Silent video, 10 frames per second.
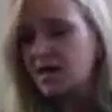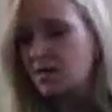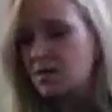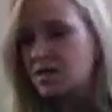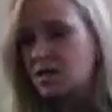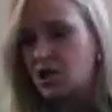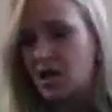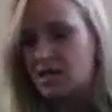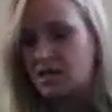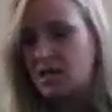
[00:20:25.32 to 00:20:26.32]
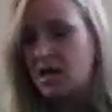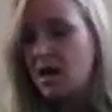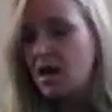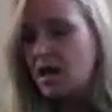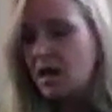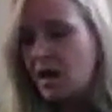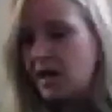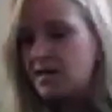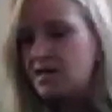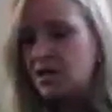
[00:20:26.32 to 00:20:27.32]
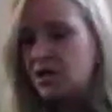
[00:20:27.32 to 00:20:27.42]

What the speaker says: thing I would suggest is,